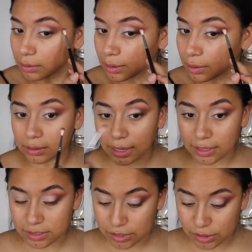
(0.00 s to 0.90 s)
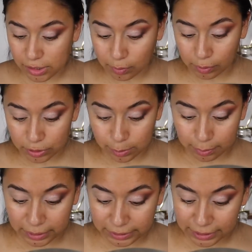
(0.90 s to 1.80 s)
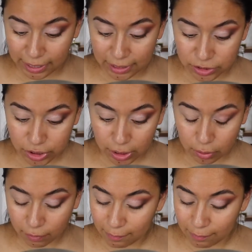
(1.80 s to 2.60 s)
Like, that is the secret to blending eyeshadow.